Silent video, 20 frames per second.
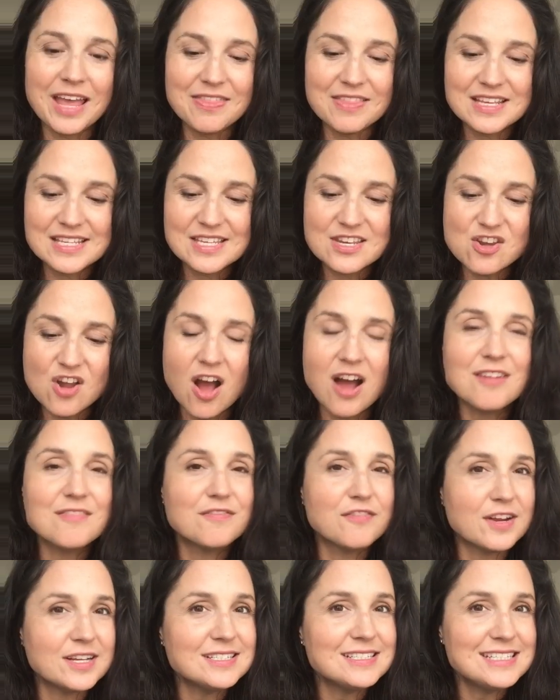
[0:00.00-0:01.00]
this knot
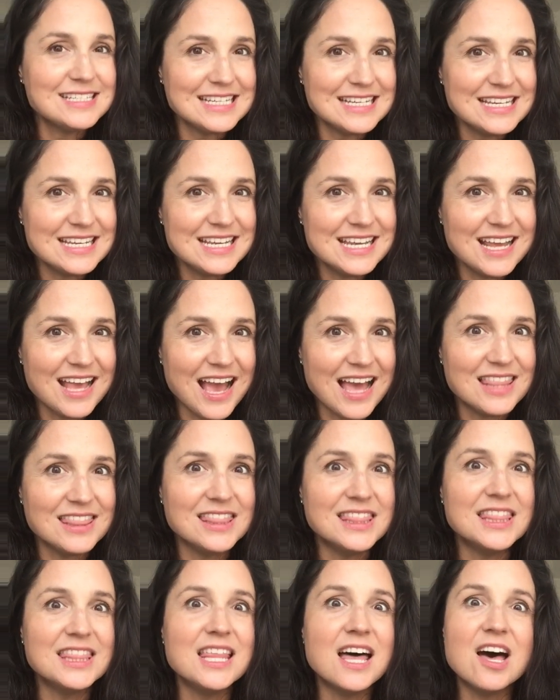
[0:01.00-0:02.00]
front tee, I
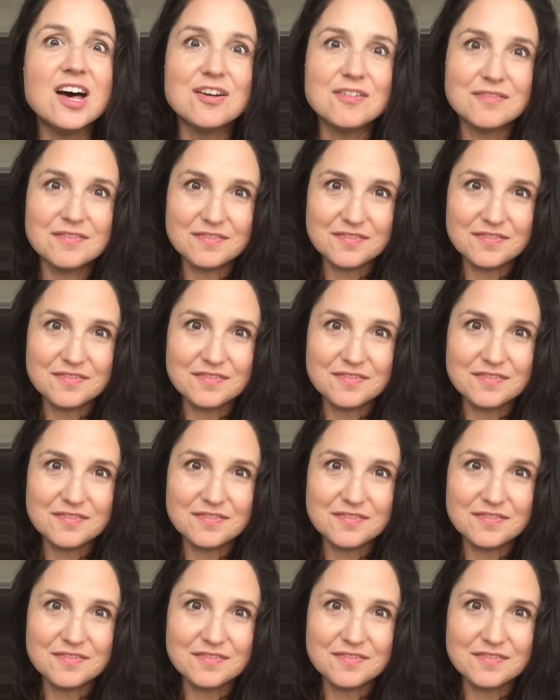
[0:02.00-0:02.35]
love.